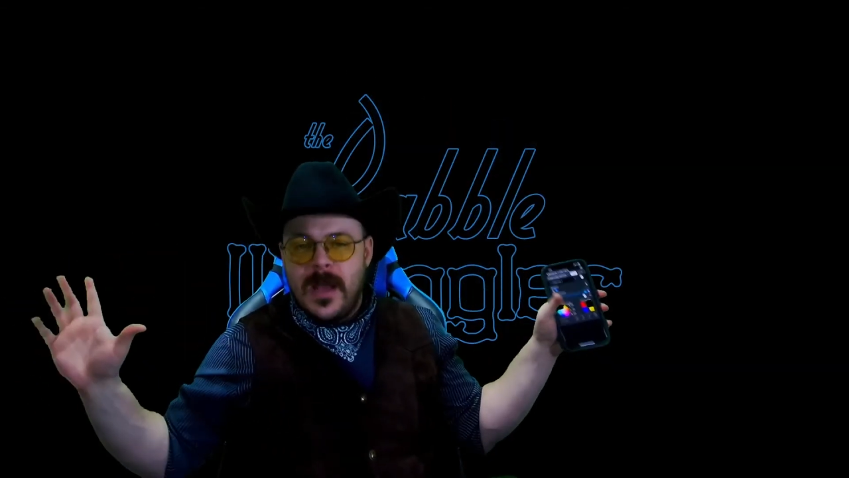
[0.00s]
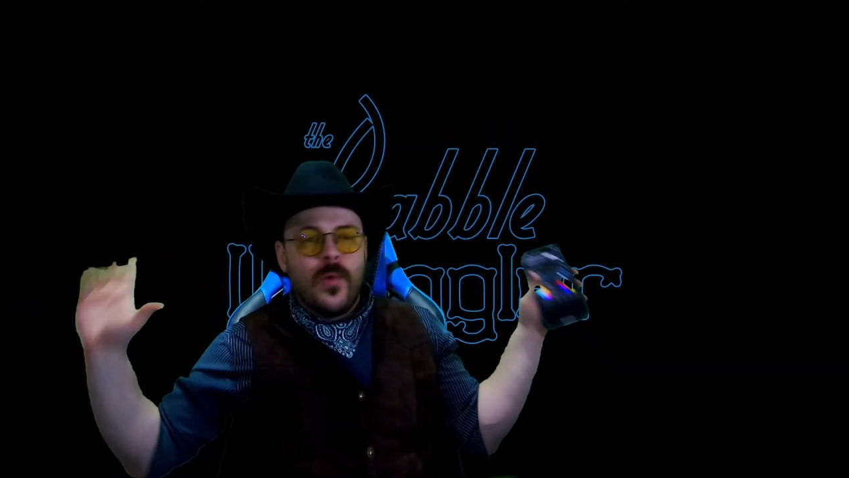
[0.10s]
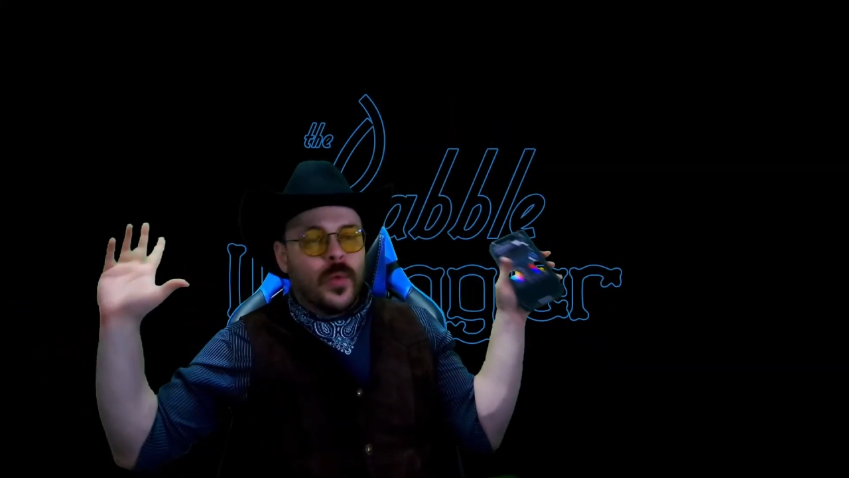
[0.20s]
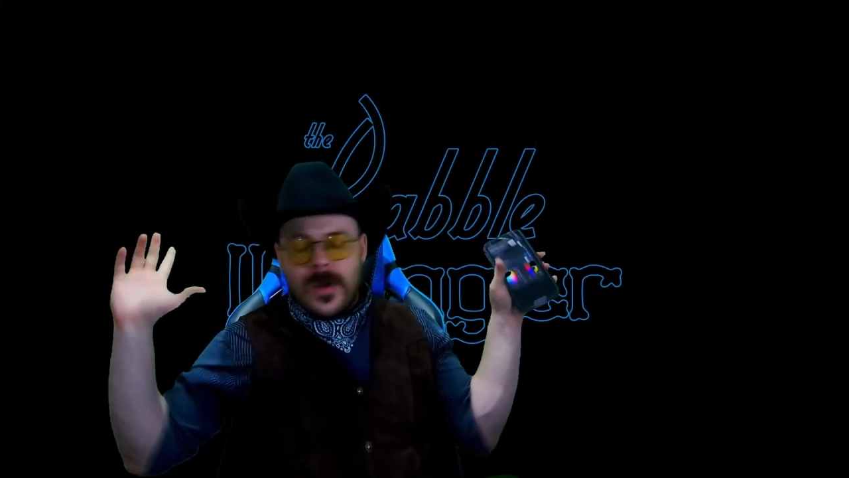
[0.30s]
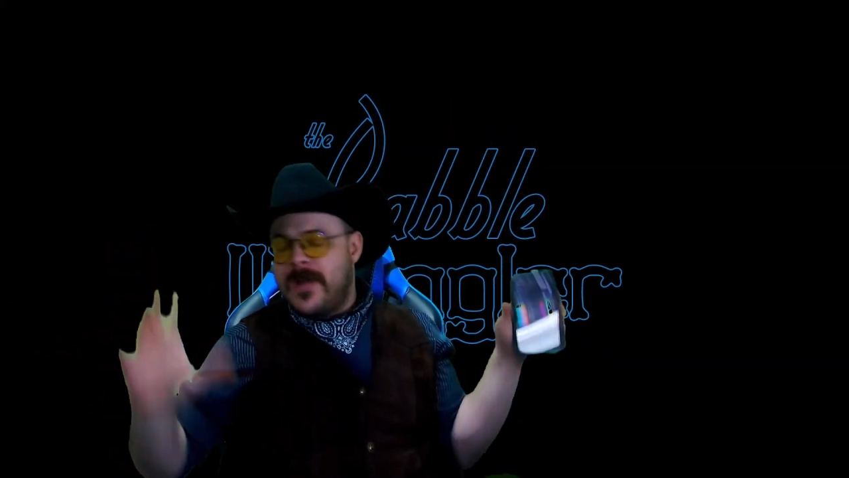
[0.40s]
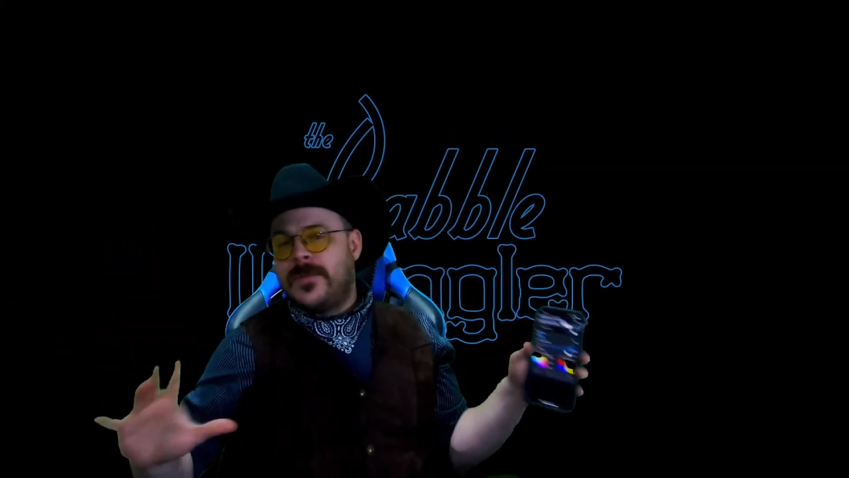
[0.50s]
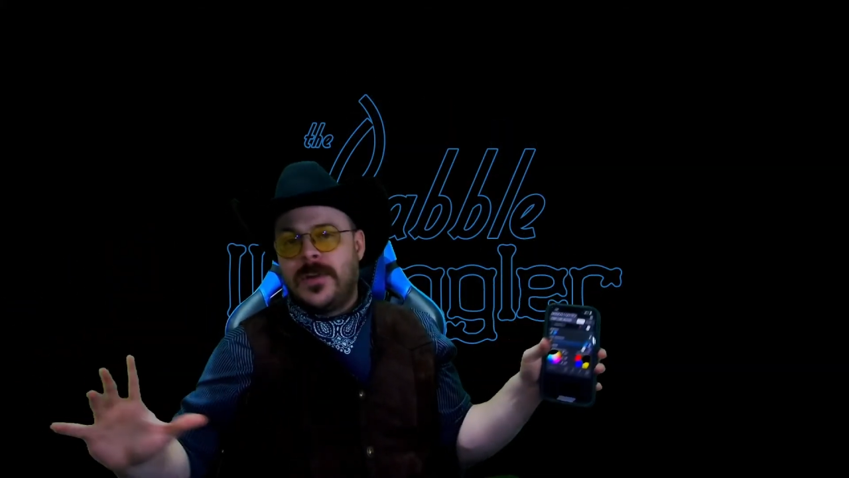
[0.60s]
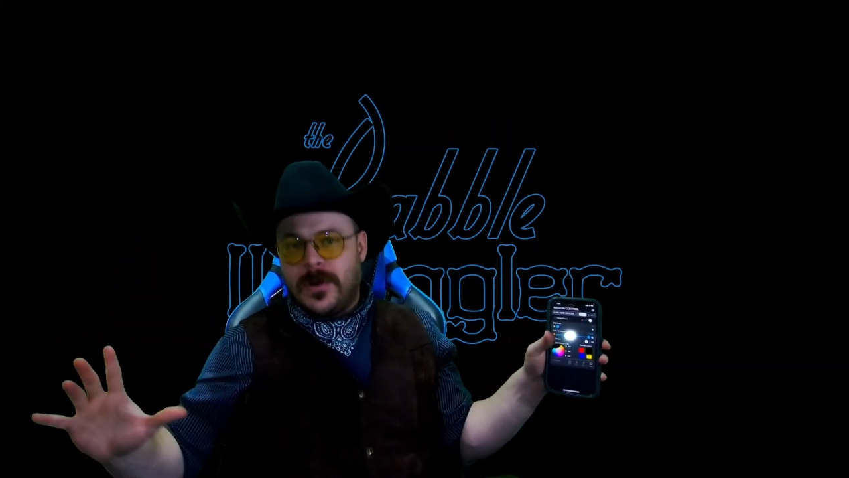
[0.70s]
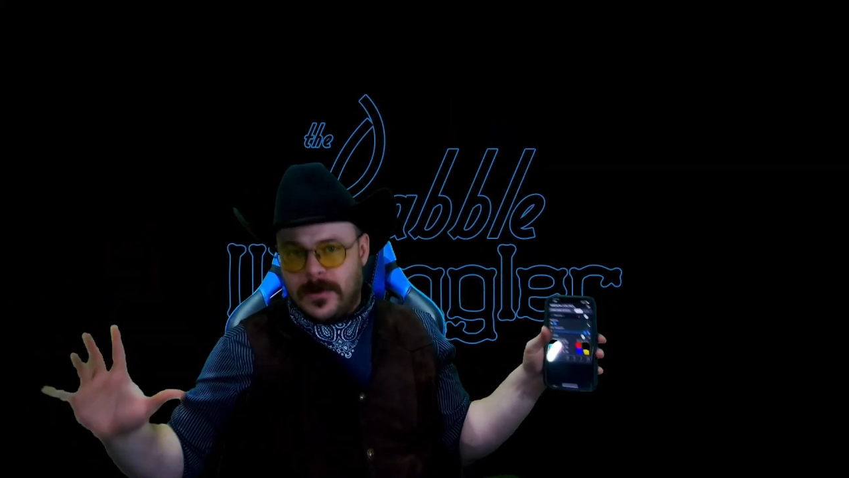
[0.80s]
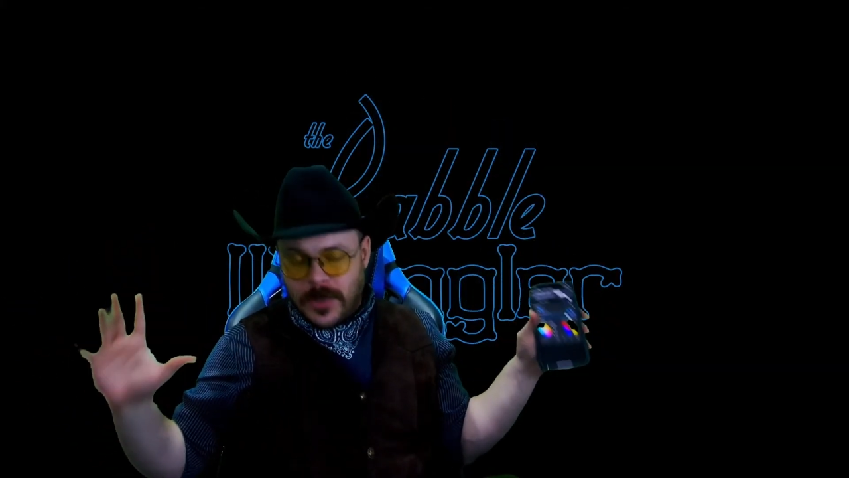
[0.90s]
Wherever
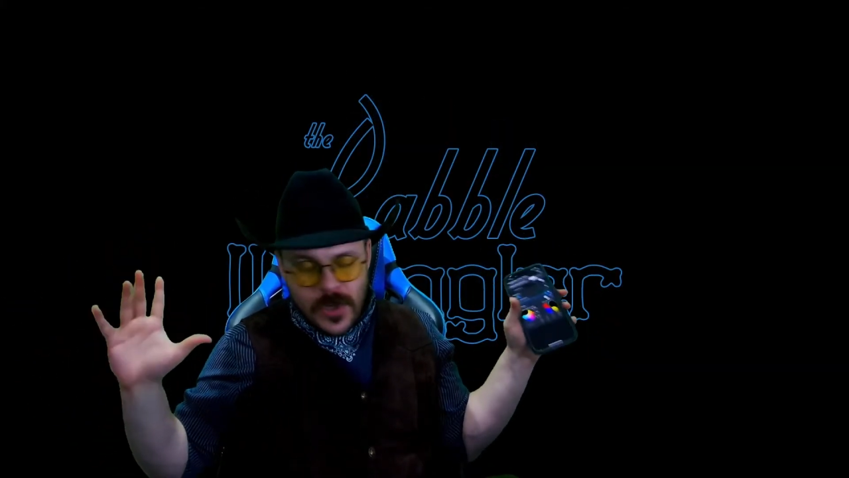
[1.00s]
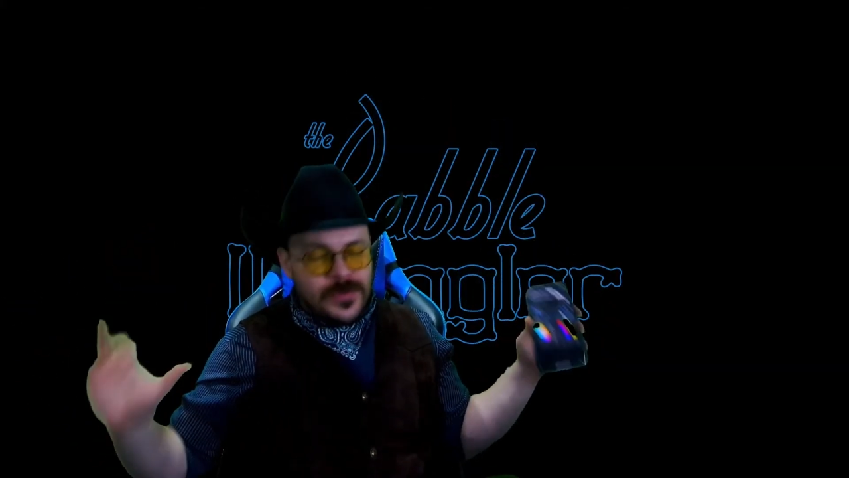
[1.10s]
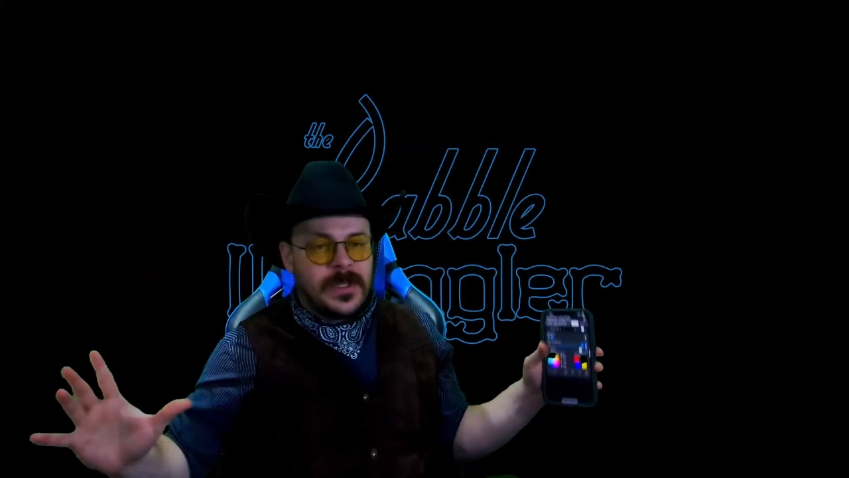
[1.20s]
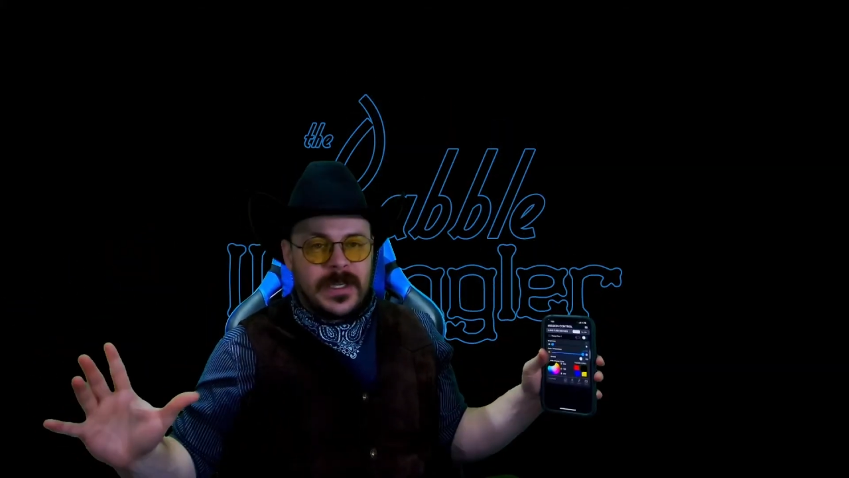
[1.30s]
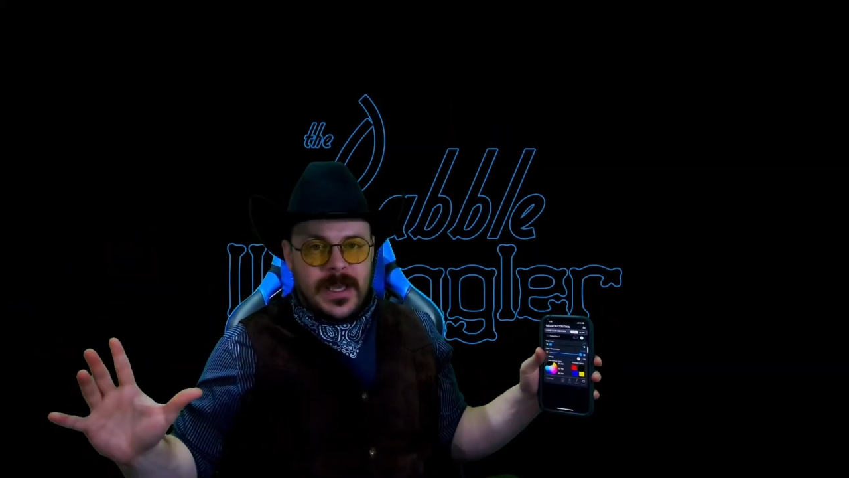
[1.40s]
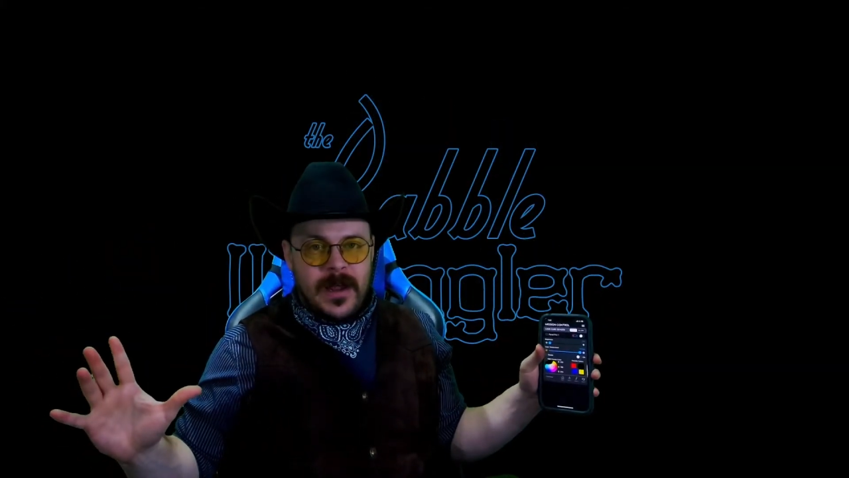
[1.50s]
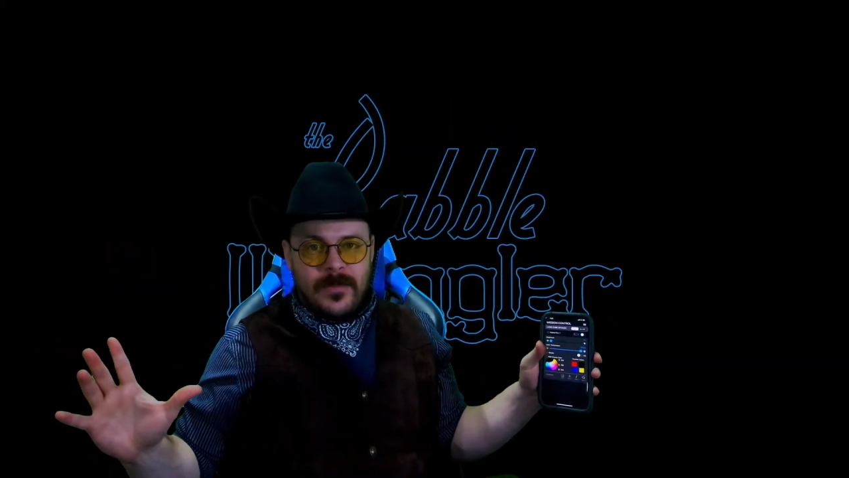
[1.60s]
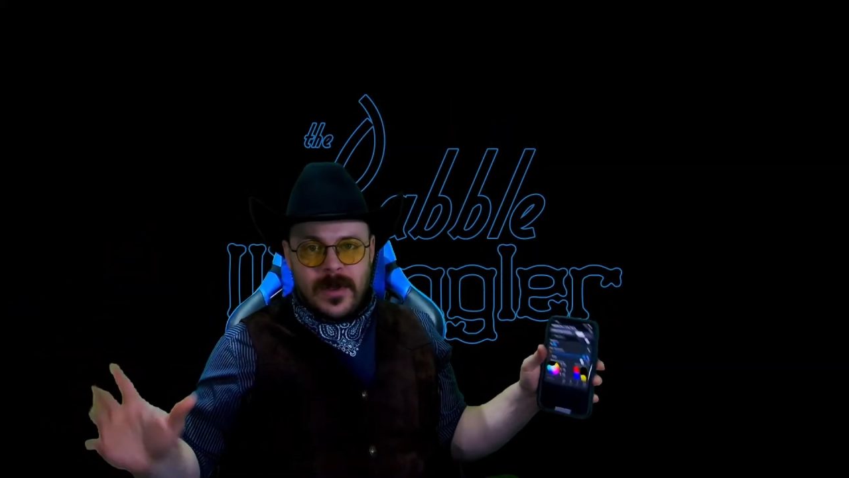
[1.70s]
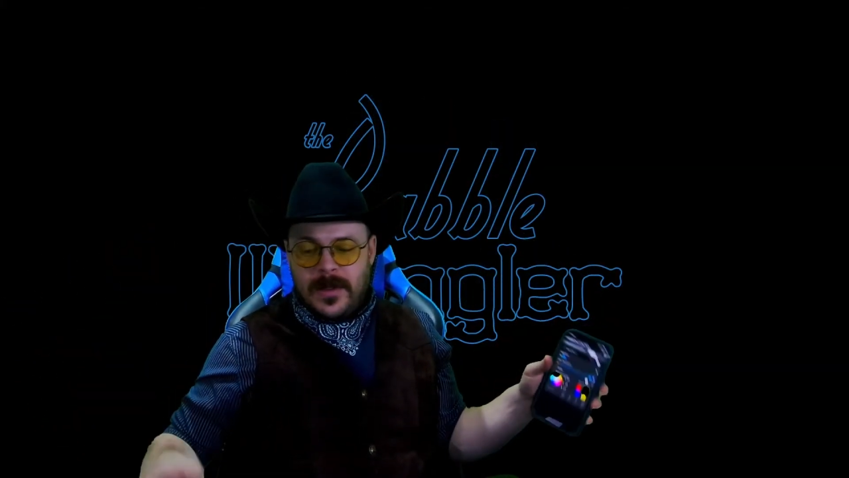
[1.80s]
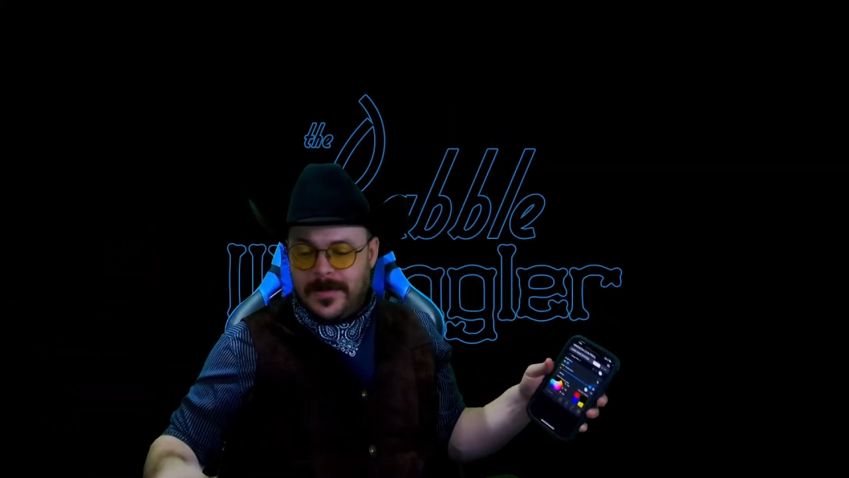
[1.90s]
you're using the camera,